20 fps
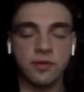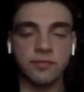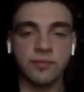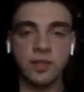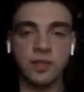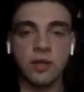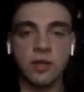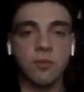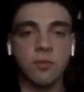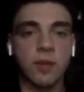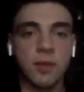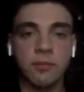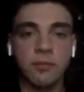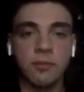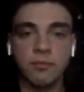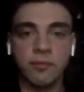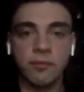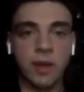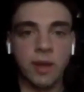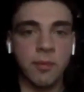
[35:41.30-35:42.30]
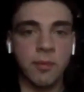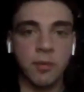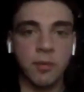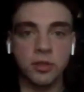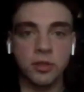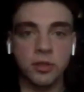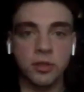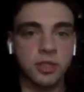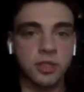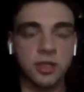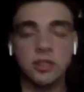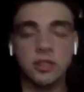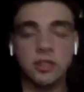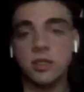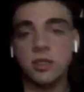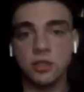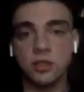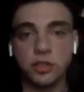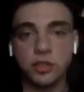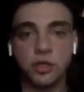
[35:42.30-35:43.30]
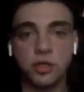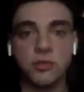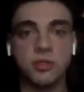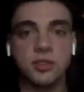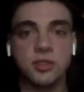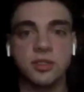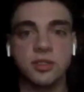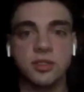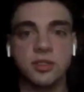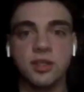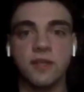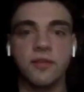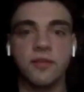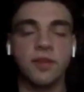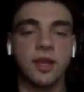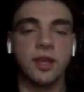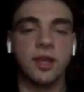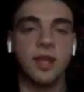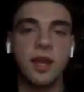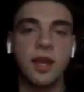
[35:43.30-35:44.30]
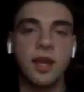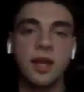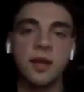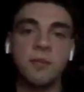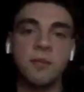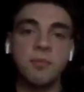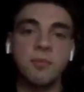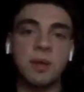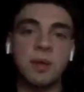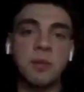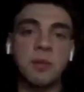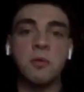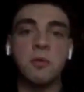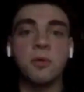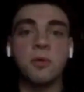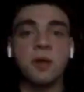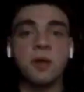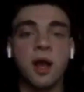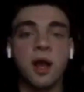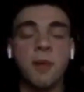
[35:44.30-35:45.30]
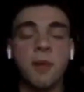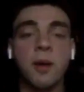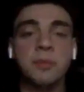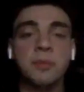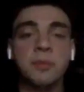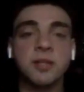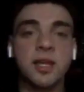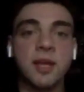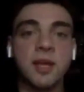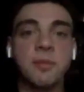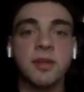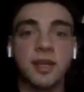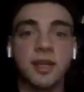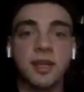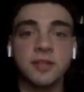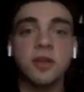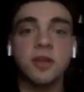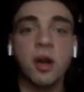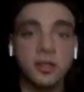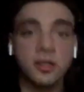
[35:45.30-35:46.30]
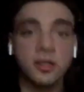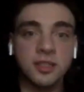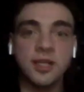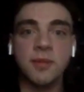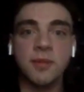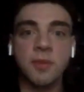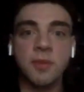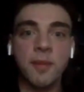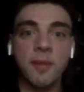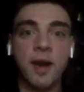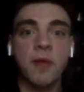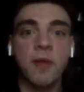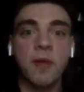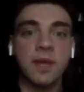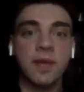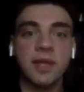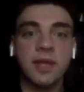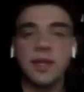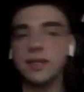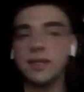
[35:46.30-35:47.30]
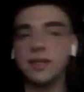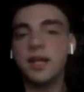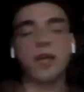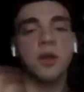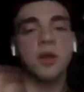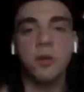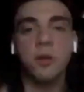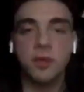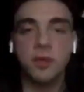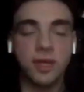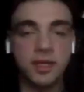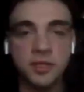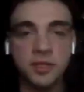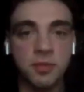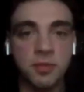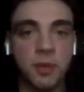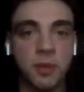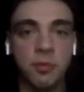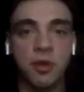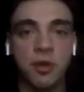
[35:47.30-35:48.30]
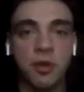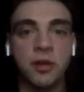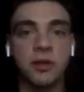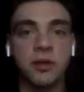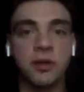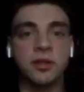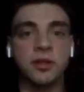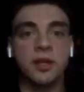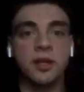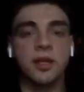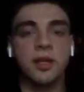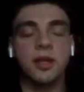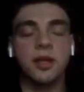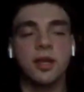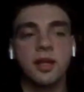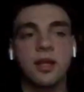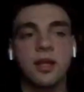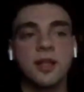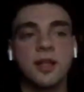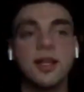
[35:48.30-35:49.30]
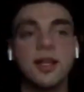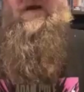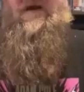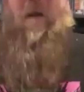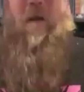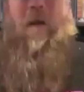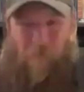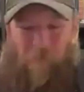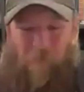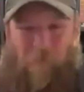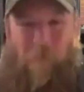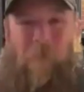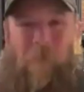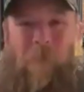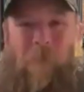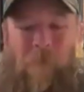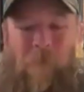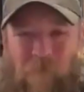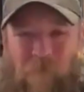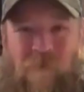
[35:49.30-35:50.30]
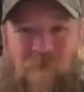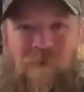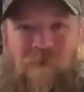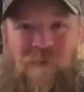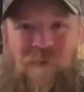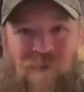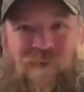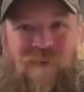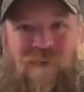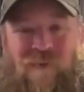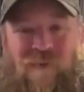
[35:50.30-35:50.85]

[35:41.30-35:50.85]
you know, my merch, like to the shows and stuff. And like, people will come up to him and like talk to him about me, like not knowing that he's my brother. And like, that's so cool because like